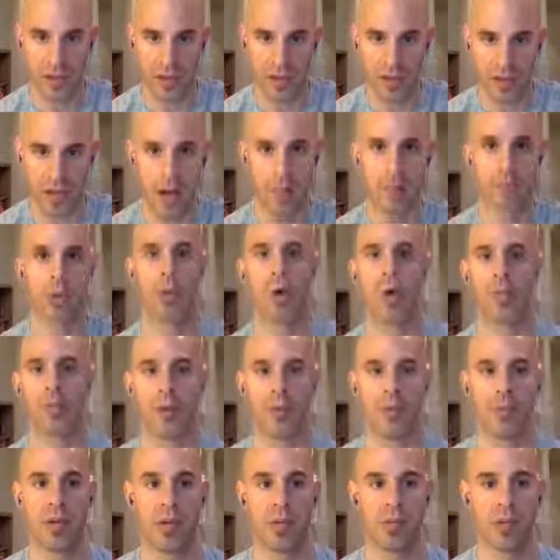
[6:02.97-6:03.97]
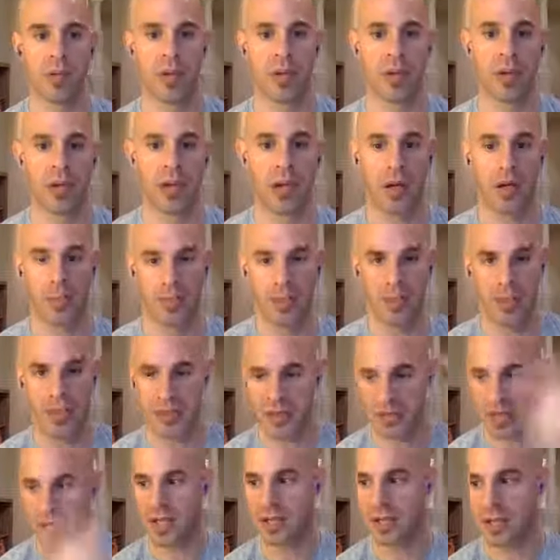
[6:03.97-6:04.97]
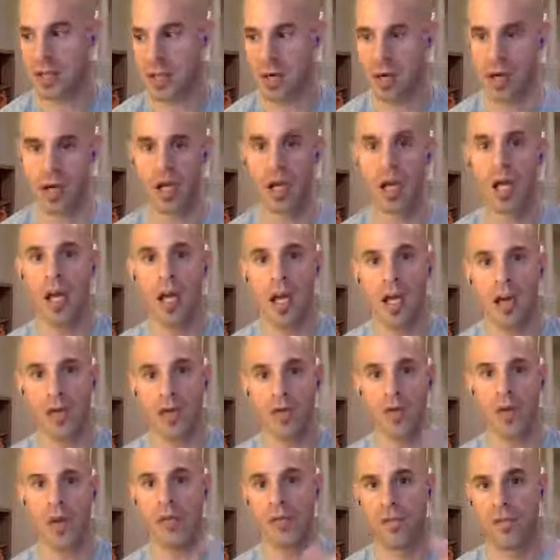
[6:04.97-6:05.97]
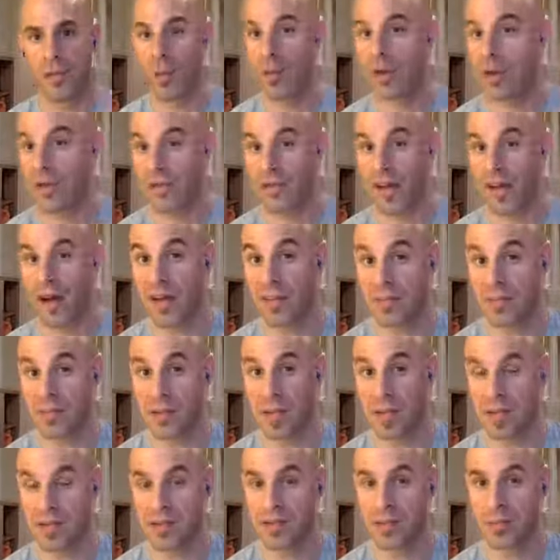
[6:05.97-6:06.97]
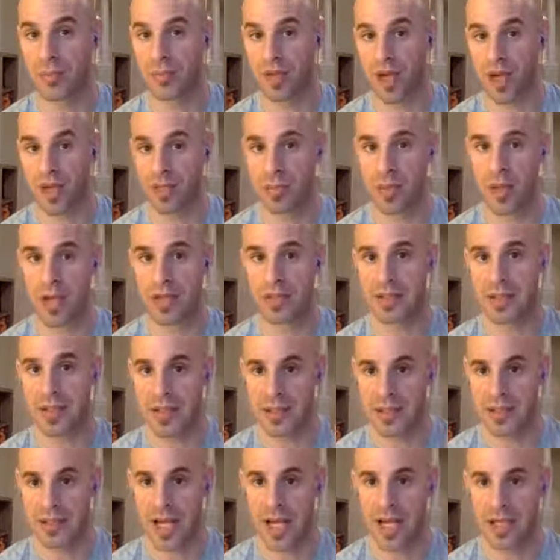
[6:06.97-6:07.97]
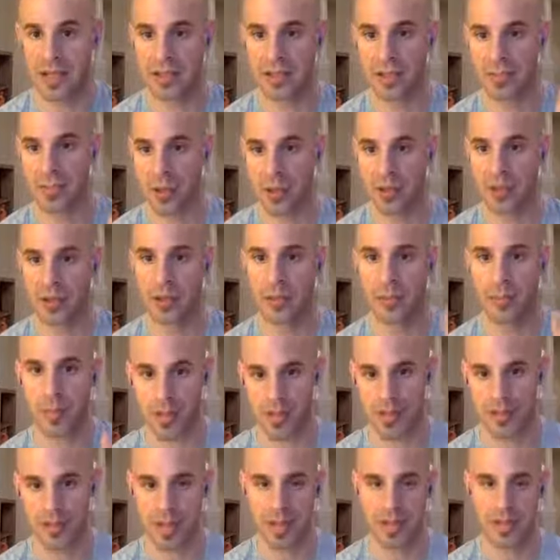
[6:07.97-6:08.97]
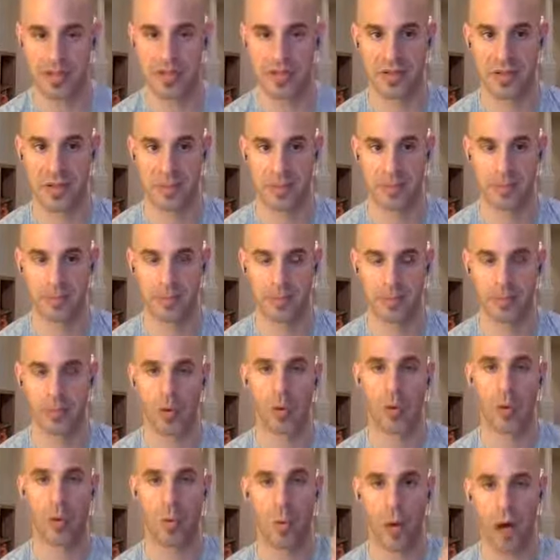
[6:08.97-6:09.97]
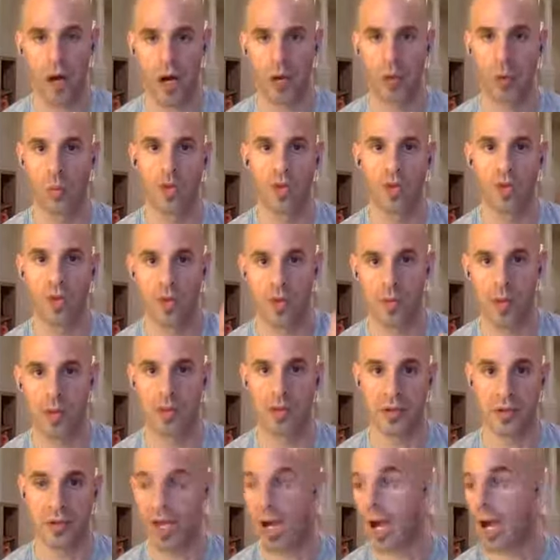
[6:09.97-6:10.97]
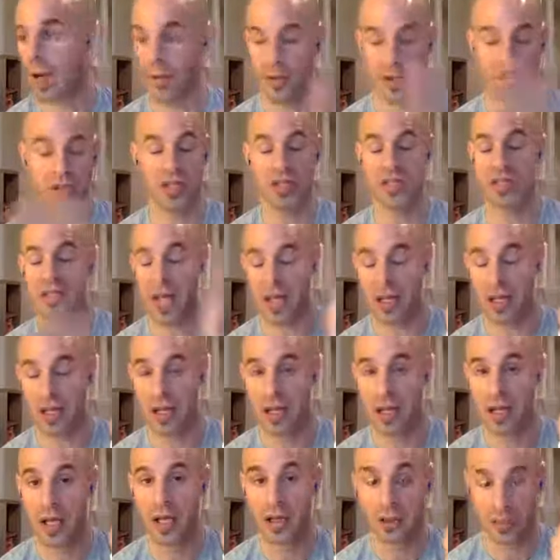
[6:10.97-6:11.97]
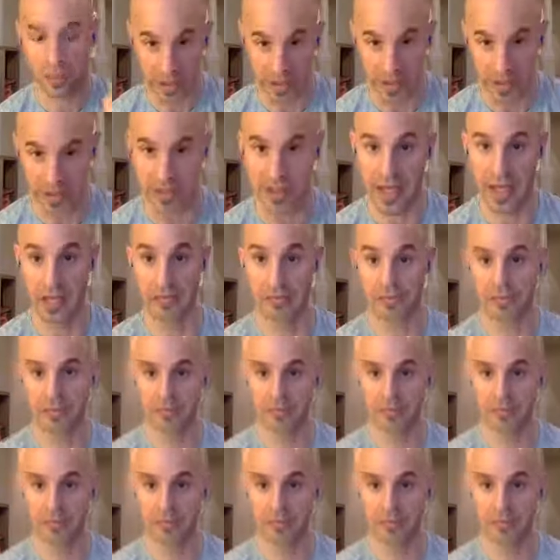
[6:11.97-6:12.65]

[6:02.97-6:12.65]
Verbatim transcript: the top corporate people in the company said to her, if you had 45 minutes to prospect a day to build your business, where would you spend your time? And she said LinkedIn,